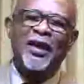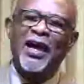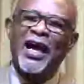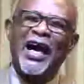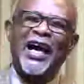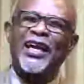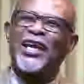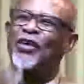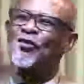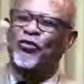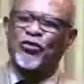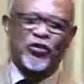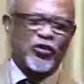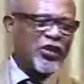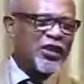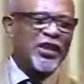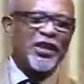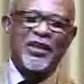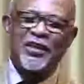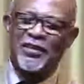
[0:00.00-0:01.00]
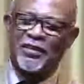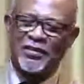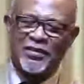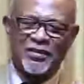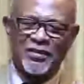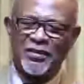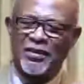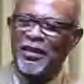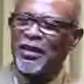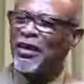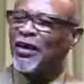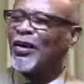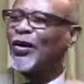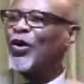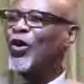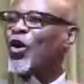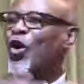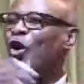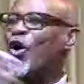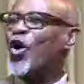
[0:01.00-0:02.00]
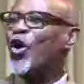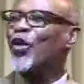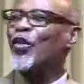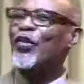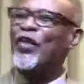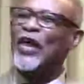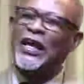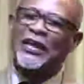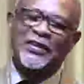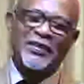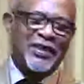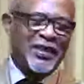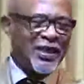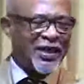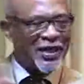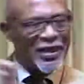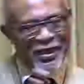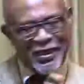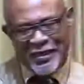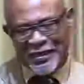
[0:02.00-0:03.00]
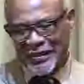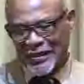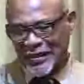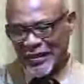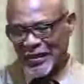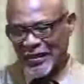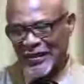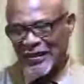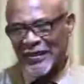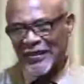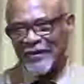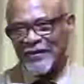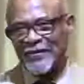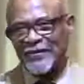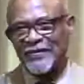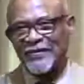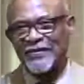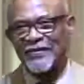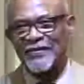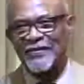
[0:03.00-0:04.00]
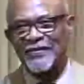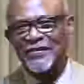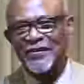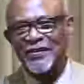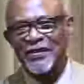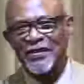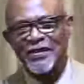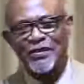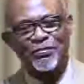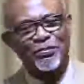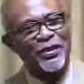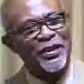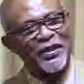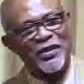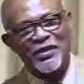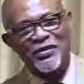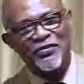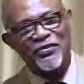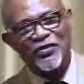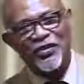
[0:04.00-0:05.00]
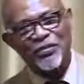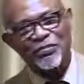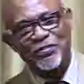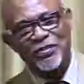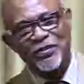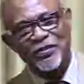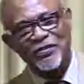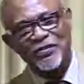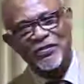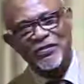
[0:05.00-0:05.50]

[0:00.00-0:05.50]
I have seen all that God is. Plain and simple.